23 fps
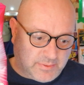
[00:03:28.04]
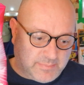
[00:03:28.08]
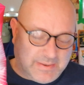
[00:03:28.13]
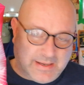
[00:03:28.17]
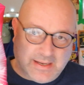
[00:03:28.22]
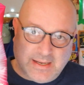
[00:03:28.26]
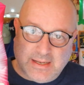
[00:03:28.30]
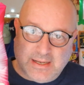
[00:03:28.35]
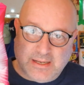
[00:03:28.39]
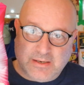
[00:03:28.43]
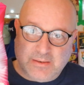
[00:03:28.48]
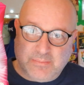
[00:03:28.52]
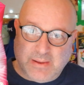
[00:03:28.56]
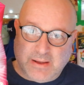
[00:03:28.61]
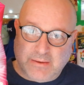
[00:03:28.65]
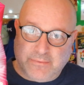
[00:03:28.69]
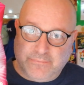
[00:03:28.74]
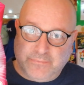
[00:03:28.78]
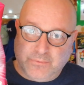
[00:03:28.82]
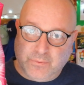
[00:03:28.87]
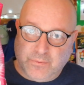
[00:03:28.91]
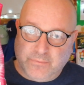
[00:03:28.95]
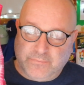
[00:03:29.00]
I had about
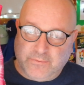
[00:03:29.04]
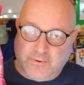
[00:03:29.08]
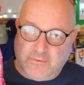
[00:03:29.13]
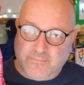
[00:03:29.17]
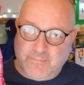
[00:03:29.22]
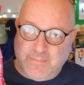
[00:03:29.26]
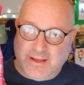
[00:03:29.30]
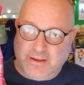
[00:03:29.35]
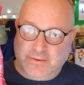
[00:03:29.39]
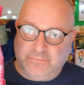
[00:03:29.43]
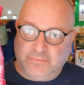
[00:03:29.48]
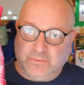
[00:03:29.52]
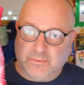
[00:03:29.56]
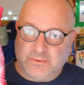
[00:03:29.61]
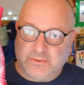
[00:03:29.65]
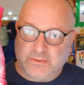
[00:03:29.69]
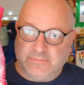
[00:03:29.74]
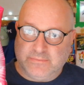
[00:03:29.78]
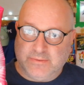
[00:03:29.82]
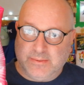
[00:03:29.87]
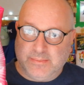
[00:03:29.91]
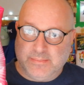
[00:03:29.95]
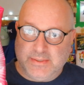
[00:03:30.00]
four or five mouthfuls
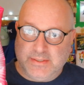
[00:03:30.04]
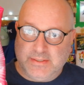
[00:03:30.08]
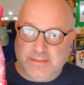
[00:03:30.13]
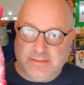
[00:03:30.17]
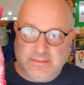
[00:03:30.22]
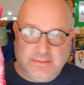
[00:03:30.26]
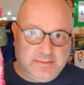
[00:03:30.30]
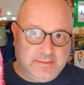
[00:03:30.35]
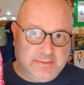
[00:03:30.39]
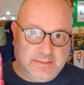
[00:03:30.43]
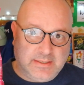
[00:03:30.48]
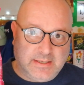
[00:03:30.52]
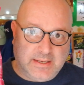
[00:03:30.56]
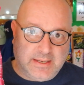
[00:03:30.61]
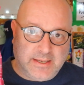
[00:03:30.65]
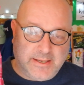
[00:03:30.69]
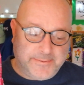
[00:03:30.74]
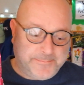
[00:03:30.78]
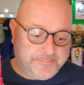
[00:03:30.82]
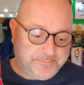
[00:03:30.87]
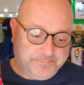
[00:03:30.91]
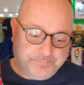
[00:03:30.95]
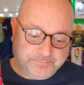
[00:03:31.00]
of them, and
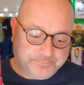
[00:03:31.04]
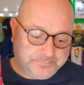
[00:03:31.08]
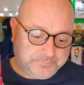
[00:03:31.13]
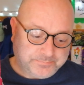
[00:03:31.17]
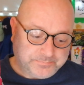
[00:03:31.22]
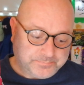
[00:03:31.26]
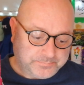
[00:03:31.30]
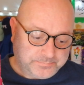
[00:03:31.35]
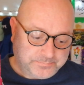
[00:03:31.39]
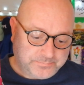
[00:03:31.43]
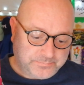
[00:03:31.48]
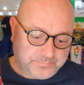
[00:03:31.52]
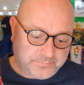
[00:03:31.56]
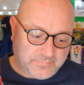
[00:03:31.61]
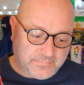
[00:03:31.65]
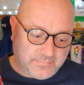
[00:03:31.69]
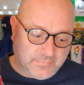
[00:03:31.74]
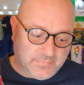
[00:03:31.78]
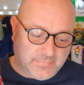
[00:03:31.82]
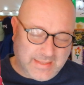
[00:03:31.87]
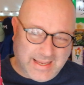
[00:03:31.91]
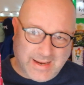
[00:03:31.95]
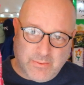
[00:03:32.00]
yeah,
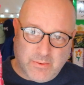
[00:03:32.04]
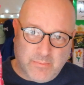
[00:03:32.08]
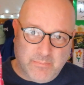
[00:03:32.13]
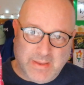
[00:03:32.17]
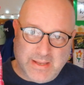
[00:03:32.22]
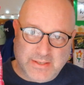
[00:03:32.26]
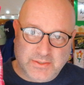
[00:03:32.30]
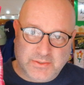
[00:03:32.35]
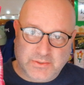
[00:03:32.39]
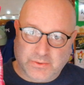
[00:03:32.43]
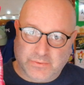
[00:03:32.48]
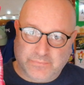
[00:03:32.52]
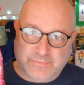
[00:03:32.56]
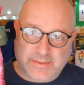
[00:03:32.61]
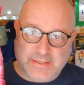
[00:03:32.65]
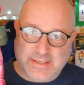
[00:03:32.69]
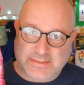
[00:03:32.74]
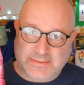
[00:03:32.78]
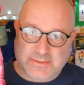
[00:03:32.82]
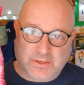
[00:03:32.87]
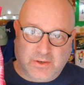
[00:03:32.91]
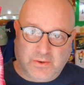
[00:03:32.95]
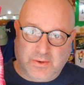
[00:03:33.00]
they were mental. I think
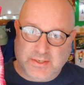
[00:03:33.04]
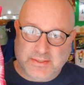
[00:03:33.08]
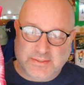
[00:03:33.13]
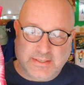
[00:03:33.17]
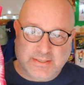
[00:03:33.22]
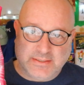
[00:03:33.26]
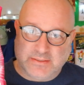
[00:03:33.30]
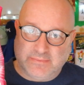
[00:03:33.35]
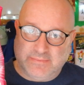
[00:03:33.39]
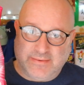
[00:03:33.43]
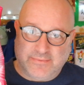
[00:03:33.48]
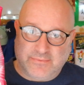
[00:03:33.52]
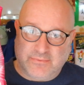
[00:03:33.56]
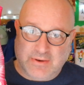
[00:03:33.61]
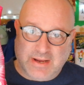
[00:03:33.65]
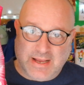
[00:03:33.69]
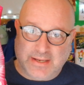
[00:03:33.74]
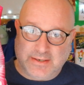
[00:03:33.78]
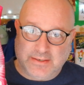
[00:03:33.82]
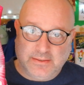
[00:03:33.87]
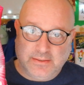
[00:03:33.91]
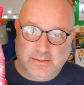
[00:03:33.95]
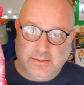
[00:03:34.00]
that's the hottest things I've ever
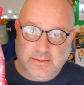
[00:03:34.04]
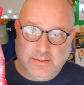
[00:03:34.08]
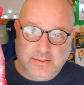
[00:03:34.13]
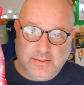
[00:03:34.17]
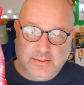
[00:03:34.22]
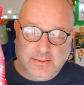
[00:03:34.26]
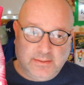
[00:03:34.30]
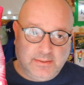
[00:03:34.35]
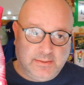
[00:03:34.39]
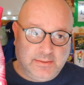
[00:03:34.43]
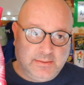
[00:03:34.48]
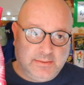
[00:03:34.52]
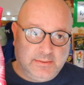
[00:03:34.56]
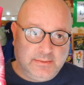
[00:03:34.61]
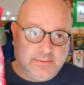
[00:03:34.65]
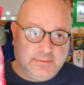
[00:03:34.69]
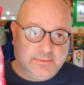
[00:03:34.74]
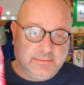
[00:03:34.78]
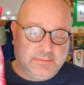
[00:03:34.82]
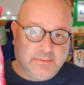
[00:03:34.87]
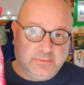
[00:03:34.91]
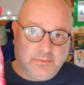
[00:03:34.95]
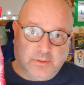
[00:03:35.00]
had
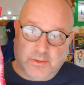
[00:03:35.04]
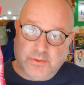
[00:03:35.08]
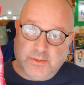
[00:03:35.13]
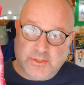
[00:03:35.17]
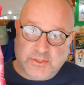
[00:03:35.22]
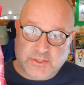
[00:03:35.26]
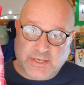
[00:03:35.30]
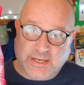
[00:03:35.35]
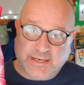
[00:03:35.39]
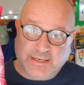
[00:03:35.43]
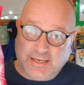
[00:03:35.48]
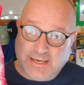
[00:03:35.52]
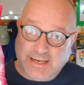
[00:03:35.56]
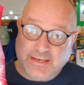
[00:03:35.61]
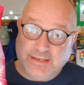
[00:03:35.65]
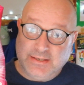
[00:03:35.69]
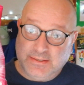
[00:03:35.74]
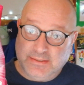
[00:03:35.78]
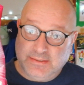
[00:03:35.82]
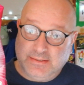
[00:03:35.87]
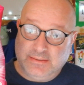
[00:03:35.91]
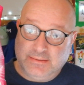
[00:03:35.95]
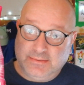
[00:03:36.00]
on the channel
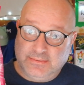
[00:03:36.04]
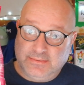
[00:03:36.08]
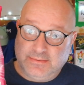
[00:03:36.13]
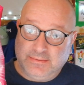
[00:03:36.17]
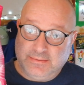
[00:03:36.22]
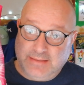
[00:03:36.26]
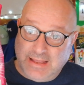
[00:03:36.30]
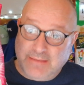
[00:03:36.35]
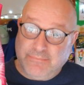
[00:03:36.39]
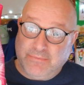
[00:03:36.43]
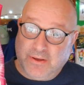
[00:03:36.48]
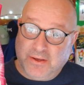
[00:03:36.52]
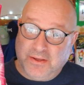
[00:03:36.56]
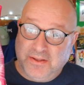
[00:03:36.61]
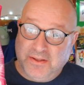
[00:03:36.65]
and ever